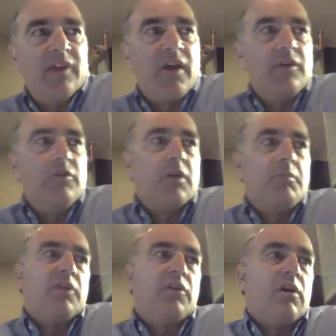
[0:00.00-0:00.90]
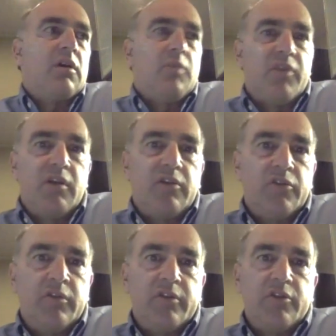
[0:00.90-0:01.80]
that you can make the argument that as
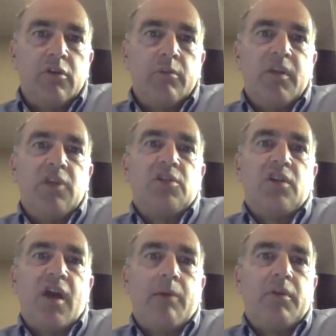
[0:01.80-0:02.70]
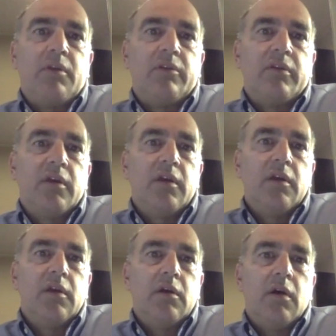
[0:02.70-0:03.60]
soon as the termination happens,
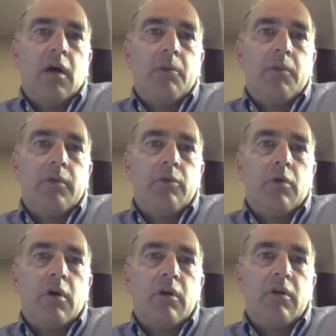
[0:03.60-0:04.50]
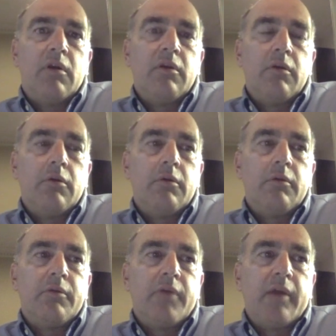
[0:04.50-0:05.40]

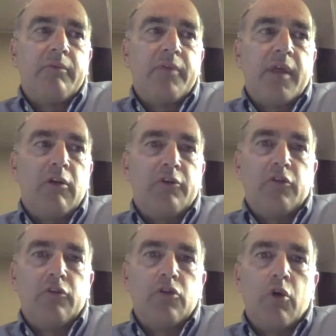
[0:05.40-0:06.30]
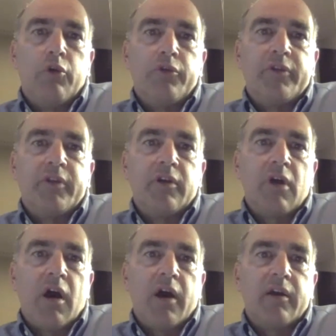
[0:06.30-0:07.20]
that also tolls the
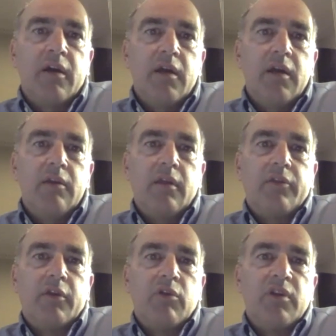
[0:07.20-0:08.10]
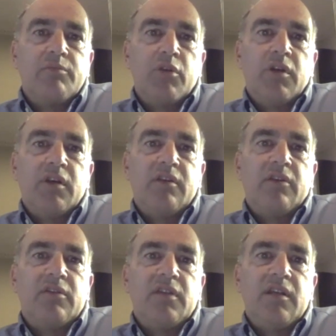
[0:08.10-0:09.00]
clock, that the grace period
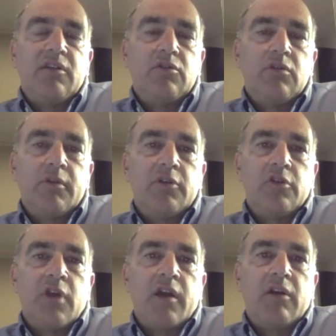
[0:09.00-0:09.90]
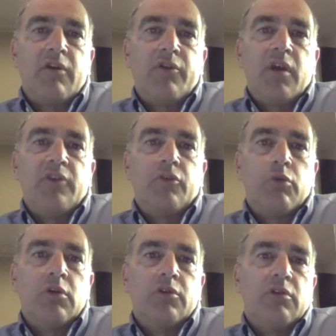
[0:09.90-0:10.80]
doesn't eat into it because you're not authorized to
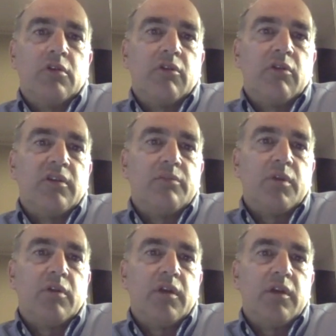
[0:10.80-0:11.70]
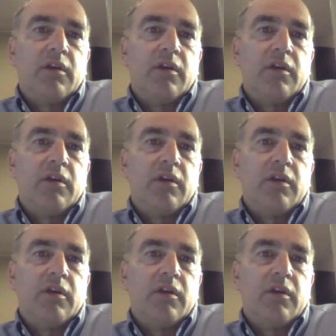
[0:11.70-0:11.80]
work during the grace period.